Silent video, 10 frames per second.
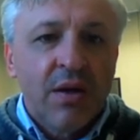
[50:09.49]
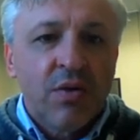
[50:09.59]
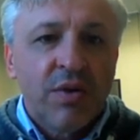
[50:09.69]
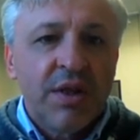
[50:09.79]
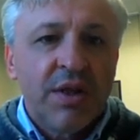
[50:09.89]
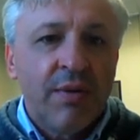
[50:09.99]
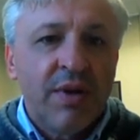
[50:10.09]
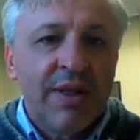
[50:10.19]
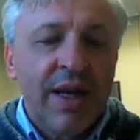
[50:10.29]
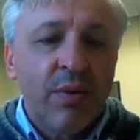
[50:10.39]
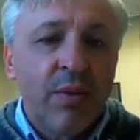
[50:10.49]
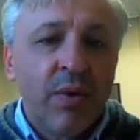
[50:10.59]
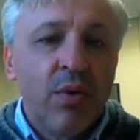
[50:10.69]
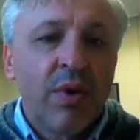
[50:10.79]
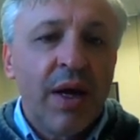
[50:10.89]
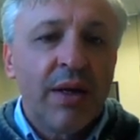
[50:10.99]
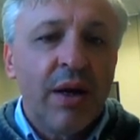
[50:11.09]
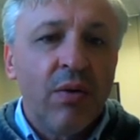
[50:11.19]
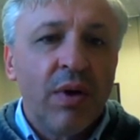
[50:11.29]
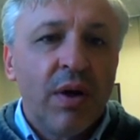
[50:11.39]
So this is how this network will look like
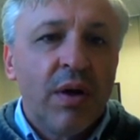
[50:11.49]
now.